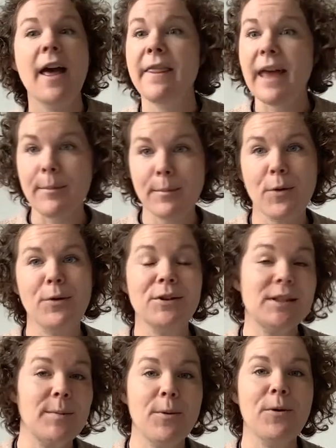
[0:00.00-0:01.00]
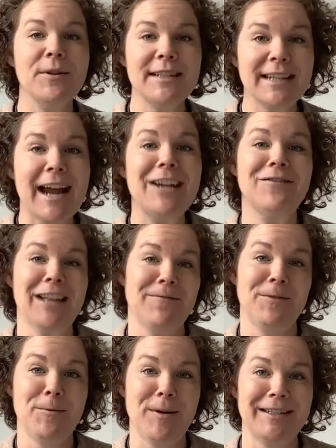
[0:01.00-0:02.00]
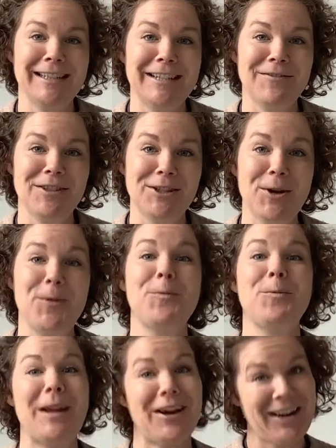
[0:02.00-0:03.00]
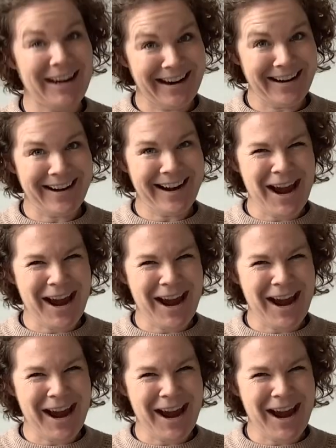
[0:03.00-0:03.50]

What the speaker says: that more supports the kind of life we want to live. So we are here